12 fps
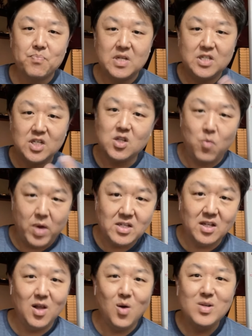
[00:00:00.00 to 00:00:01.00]
just a rent
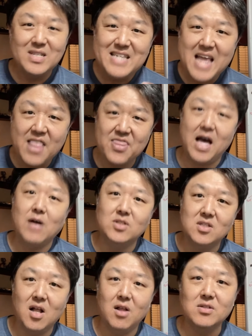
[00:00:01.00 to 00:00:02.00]
alone,
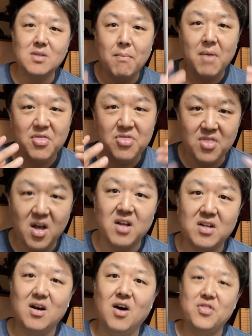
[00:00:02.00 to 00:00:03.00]
$10,000 a month nut
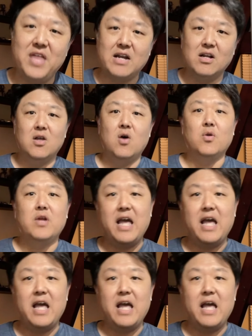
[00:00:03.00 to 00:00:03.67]
on that alone.